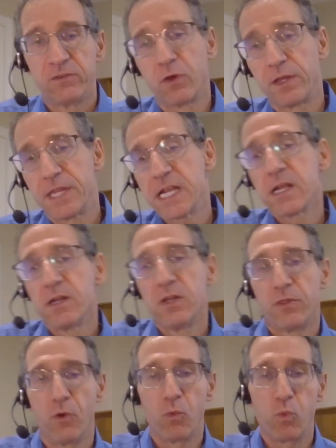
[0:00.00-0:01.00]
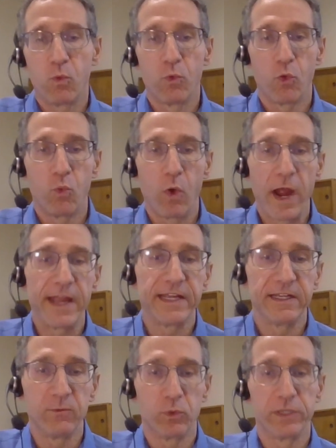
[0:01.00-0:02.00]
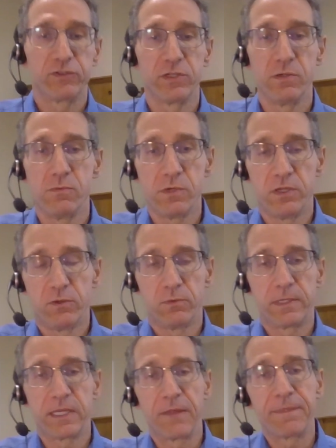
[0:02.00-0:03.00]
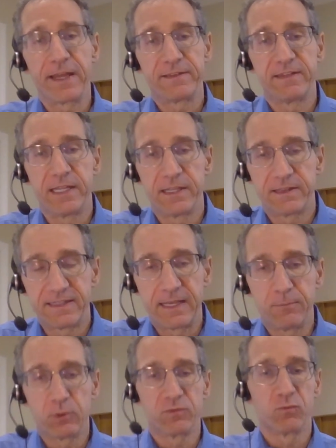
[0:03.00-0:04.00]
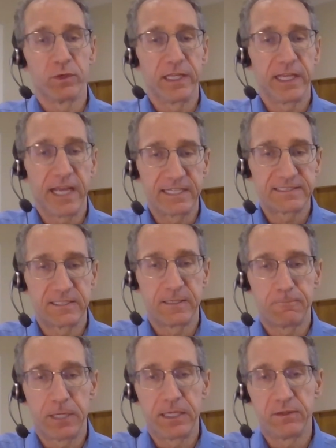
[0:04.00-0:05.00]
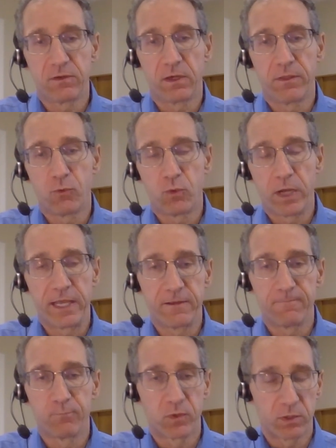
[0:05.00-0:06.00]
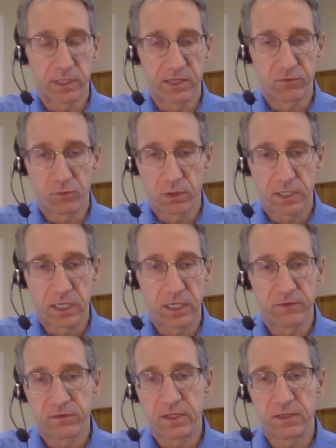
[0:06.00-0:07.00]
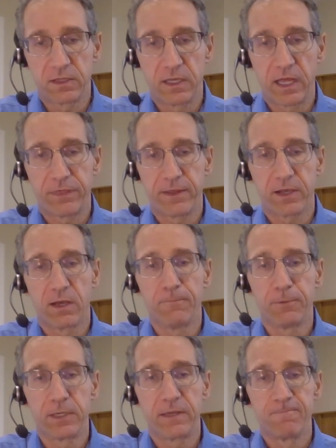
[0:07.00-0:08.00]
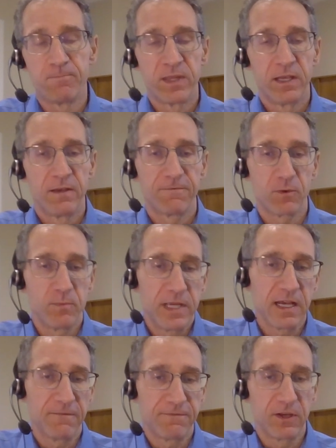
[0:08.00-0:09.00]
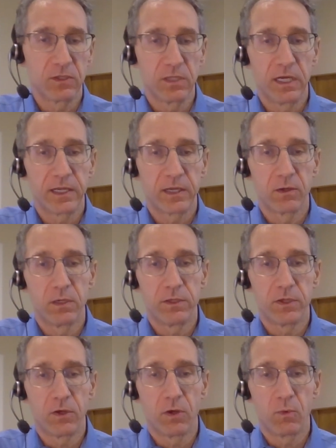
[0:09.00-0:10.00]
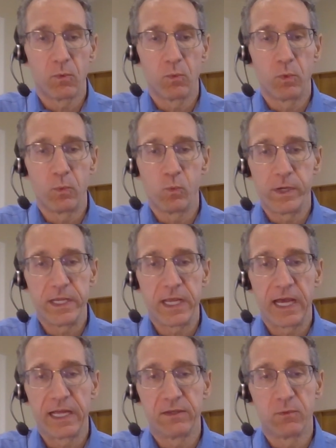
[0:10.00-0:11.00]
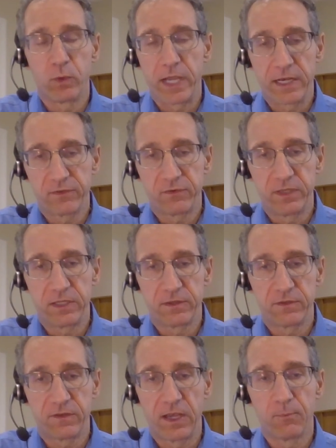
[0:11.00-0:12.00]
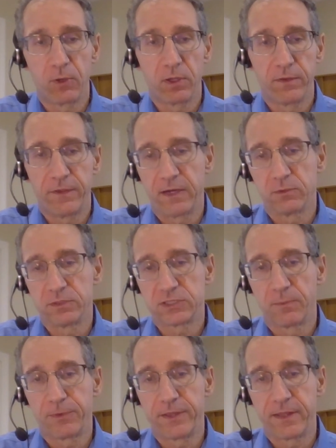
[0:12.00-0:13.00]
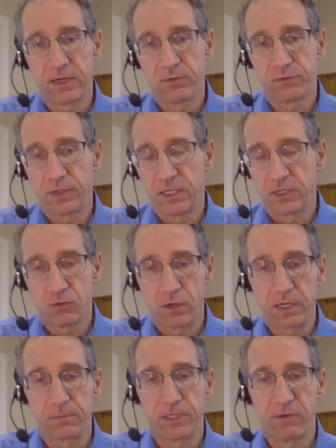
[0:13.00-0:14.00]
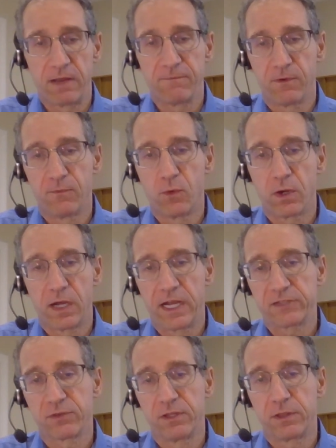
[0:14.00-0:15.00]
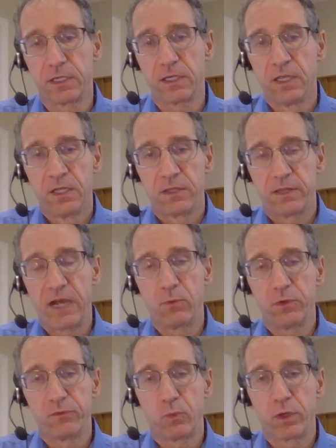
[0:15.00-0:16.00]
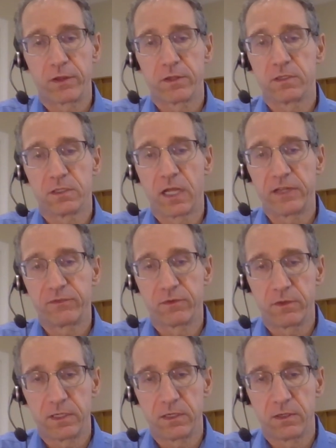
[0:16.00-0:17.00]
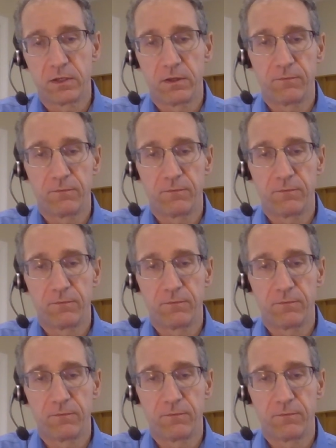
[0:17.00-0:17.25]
So I think the way in which you get that seat at the table really has to depend on the way learning is organized at the company. For me, I felt like we had a seat at the table, and that was something that I was incredibly grateful for. I actually think that was one of the delights of the